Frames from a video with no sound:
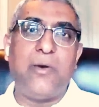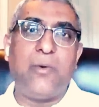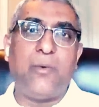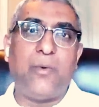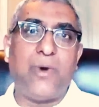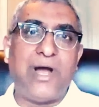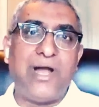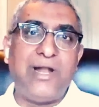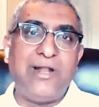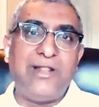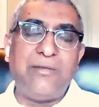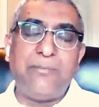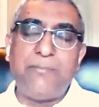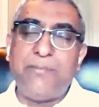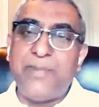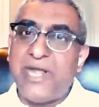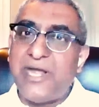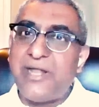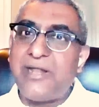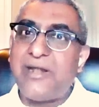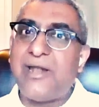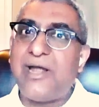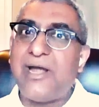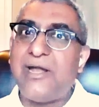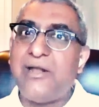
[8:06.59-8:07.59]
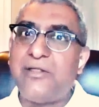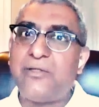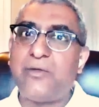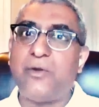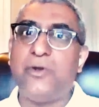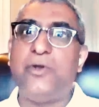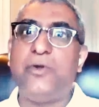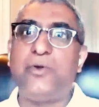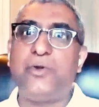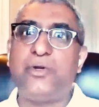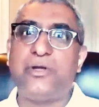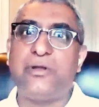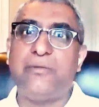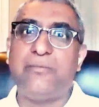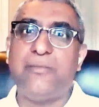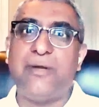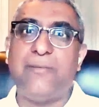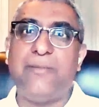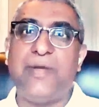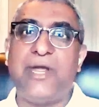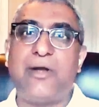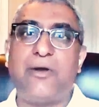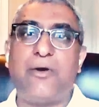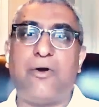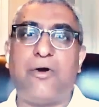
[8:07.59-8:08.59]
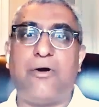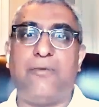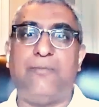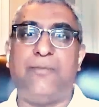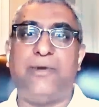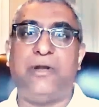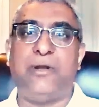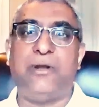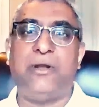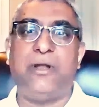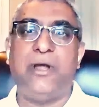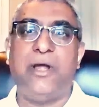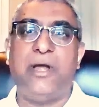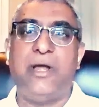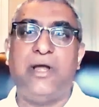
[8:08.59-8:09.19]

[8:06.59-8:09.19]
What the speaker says: while the baseline solution may be common,